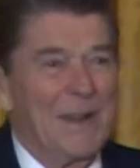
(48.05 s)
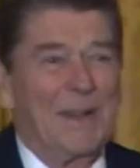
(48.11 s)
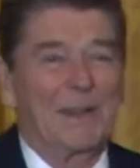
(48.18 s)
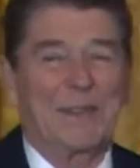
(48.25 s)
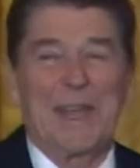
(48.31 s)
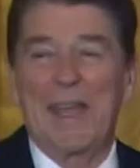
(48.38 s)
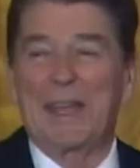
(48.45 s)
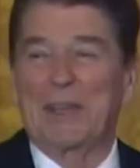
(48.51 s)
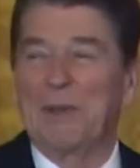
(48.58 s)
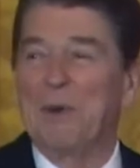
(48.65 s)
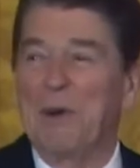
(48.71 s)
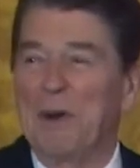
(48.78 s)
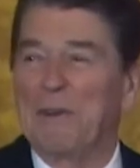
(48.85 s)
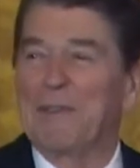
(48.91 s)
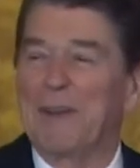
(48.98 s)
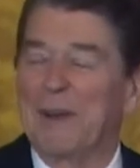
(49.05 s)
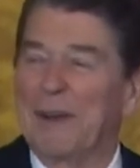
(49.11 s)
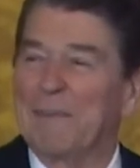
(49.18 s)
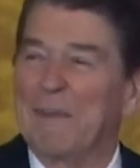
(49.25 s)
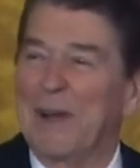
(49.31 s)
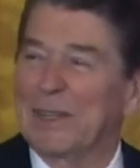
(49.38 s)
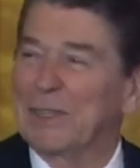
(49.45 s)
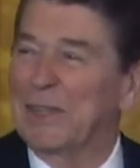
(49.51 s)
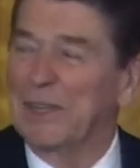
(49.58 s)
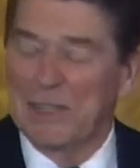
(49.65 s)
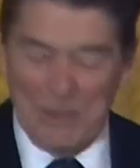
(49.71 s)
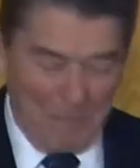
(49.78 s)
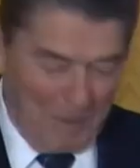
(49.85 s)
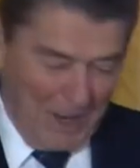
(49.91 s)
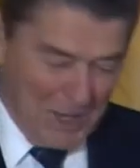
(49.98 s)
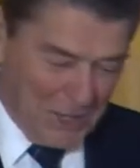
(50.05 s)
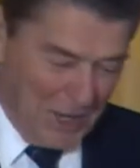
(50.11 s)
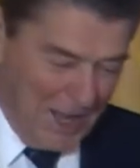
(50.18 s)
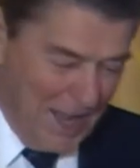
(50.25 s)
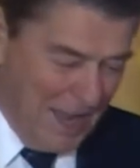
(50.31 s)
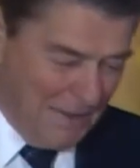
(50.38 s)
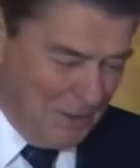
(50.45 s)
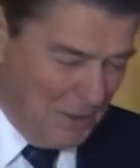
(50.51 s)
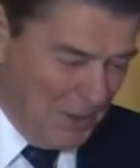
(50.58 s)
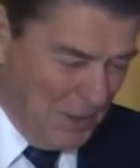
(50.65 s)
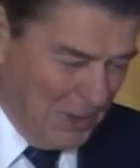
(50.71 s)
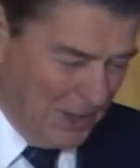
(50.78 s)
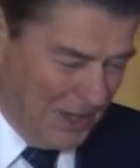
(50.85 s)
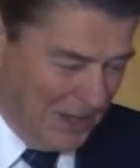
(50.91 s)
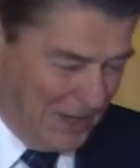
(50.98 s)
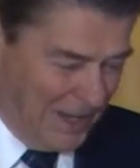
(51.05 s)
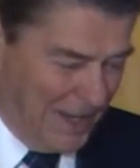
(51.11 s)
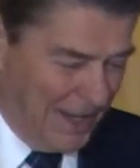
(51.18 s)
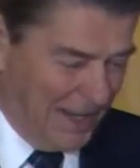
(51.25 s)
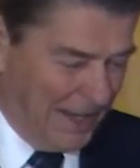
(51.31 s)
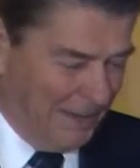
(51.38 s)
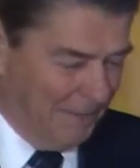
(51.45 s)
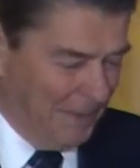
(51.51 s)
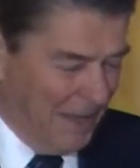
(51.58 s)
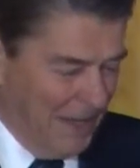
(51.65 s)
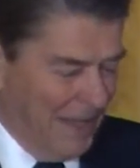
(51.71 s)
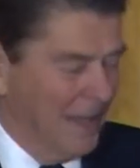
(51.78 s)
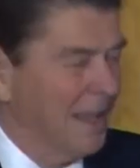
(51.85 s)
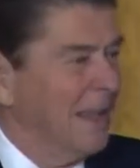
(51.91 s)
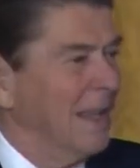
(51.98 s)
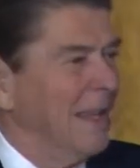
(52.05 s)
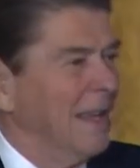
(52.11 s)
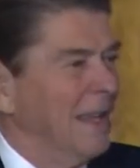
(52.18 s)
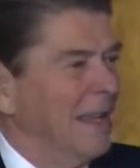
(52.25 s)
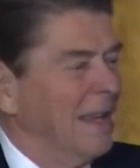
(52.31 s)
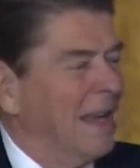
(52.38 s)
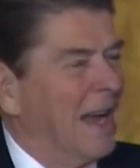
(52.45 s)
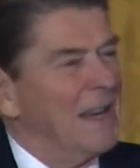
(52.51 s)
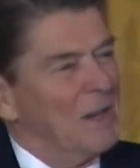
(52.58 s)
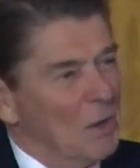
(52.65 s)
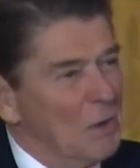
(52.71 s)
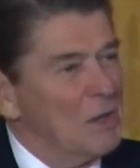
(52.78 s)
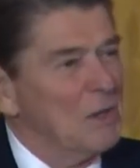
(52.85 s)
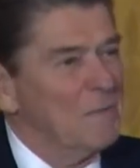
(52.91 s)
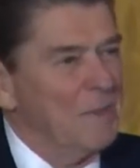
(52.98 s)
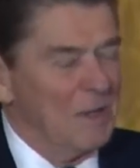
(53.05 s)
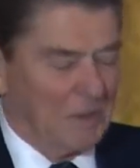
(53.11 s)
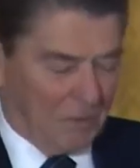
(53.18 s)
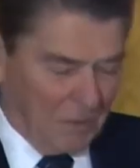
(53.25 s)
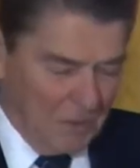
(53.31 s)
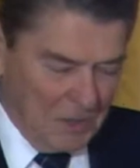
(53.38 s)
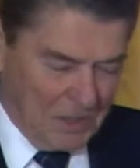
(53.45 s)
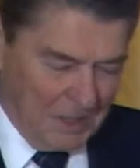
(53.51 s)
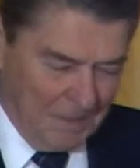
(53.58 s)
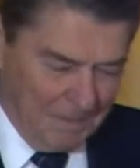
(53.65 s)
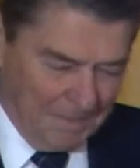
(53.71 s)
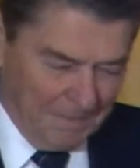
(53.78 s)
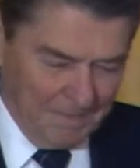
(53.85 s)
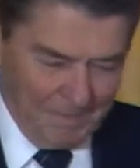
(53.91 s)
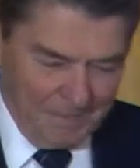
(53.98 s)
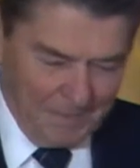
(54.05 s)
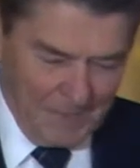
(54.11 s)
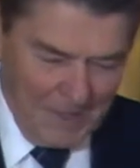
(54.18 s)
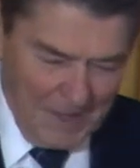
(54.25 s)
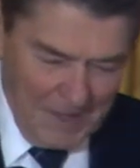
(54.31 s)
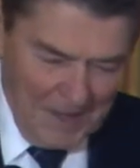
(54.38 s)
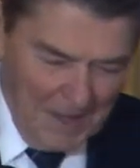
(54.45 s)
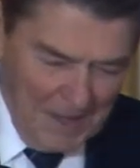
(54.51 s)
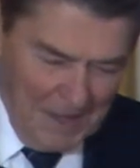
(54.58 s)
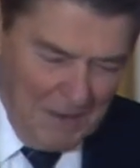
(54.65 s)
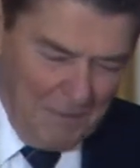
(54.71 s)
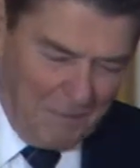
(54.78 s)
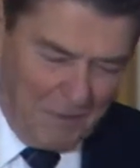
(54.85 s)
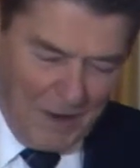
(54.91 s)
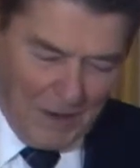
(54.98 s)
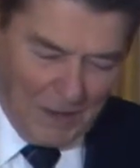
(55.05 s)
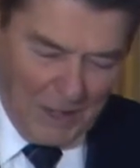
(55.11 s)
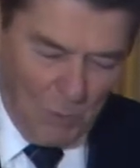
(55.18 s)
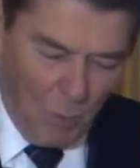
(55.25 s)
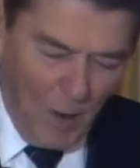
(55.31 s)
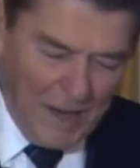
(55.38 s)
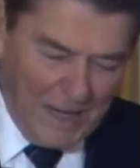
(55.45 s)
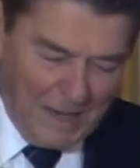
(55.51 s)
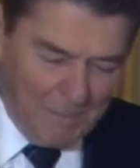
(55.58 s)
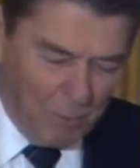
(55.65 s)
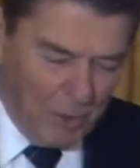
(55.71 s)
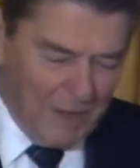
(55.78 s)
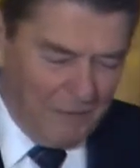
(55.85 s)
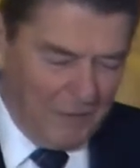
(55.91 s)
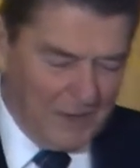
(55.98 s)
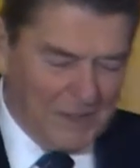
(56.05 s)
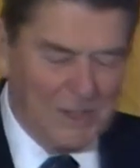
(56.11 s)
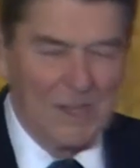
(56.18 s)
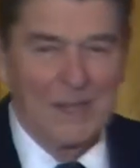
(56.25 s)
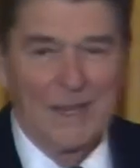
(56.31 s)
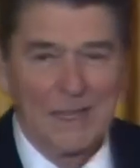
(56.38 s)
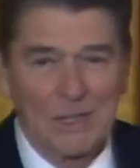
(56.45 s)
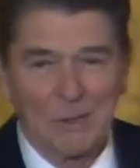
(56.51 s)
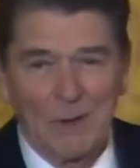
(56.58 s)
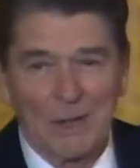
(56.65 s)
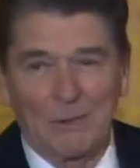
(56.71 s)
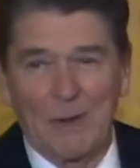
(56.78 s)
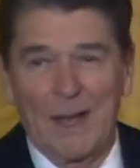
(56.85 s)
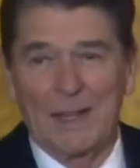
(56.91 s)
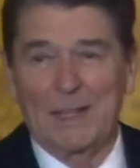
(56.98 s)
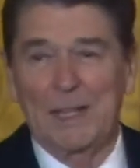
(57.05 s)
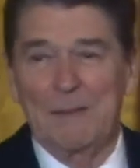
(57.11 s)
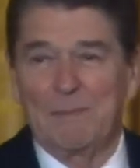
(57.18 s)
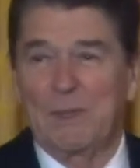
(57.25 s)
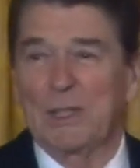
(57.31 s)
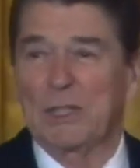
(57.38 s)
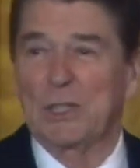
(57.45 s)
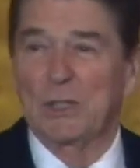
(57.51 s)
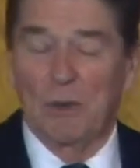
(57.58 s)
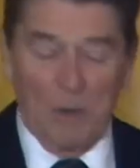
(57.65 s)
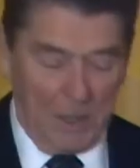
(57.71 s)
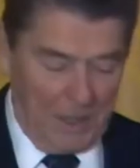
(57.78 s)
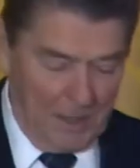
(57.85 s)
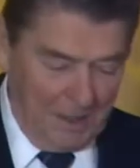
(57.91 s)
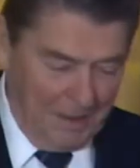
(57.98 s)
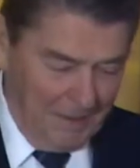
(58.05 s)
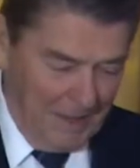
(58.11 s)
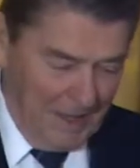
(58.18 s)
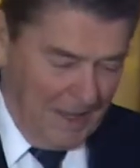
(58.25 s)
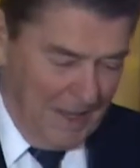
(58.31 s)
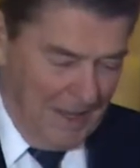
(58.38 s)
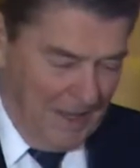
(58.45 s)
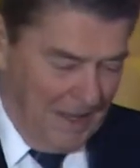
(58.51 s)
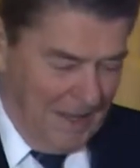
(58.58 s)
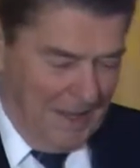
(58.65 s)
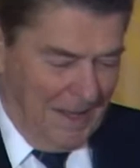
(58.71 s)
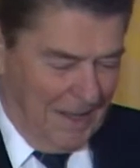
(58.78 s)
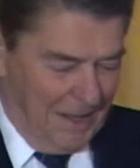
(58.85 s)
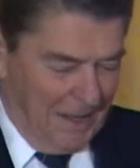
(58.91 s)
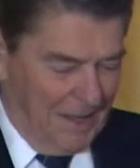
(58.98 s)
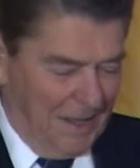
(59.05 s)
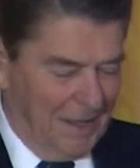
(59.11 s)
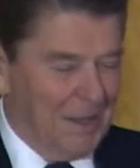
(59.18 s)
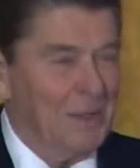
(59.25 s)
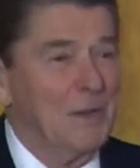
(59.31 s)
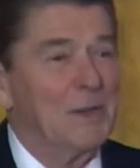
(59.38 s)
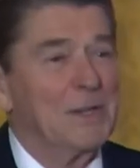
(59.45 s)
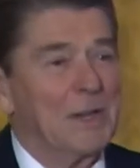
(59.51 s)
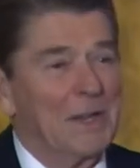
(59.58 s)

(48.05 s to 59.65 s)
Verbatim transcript: Well, thank you all very much, and it's a pleasure to have you all here today. I know you've been through some fairly weighty briefings today, so I'll try to keep this short. No. Usually.